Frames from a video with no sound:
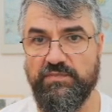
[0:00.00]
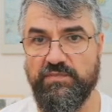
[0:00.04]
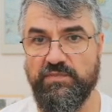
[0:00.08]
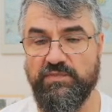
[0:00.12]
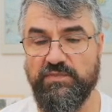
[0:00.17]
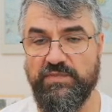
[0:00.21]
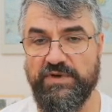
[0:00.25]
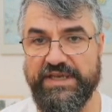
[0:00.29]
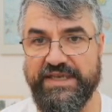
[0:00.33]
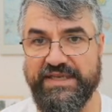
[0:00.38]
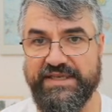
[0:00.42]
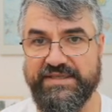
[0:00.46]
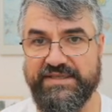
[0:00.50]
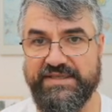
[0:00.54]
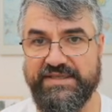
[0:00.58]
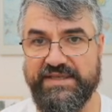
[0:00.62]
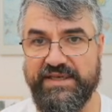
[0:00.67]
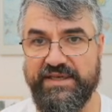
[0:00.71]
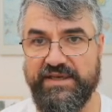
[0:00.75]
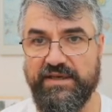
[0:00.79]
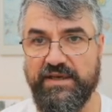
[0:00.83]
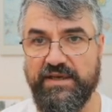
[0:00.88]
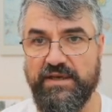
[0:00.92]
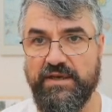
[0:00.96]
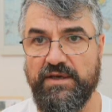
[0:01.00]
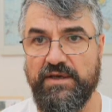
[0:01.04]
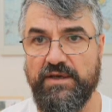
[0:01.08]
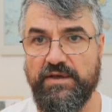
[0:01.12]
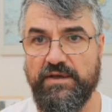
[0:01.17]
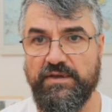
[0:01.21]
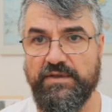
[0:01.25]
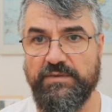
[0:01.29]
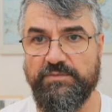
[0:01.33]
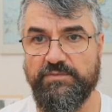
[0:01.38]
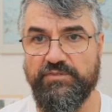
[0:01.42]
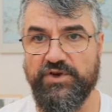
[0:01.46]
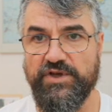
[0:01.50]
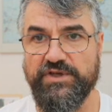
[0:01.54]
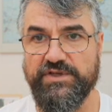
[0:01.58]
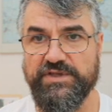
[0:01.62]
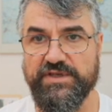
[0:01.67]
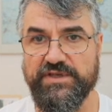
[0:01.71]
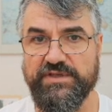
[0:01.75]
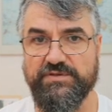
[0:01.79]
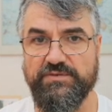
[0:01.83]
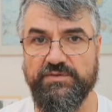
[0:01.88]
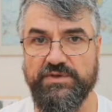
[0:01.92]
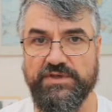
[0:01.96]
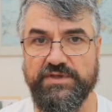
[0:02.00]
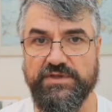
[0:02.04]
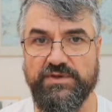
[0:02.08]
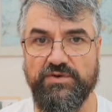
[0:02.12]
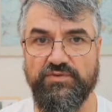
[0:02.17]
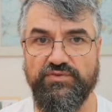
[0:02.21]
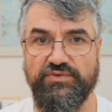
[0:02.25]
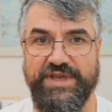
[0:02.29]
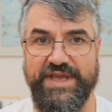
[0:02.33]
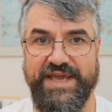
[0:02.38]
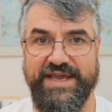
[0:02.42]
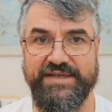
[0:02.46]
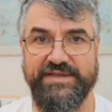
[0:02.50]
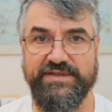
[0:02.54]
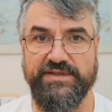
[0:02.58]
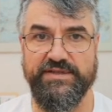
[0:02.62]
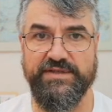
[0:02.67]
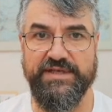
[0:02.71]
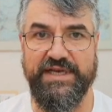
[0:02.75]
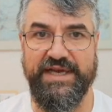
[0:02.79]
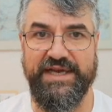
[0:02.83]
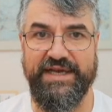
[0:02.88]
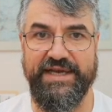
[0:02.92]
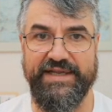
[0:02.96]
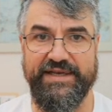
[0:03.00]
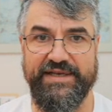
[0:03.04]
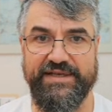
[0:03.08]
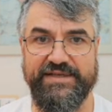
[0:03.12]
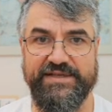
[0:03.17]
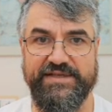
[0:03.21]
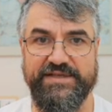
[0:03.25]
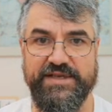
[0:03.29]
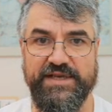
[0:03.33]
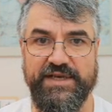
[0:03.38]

We can see the project was created, and